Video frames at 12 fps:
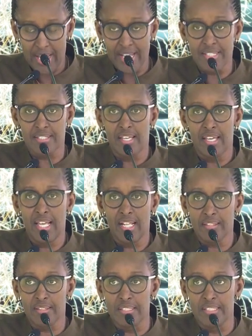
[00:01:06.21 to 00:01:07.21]
as
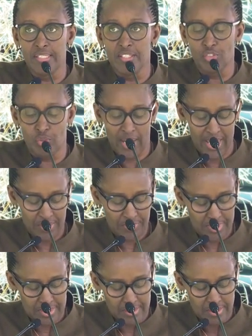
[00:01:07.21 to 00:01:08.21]
healthy new
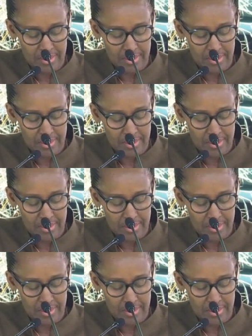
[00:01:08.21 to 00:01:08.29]
lives,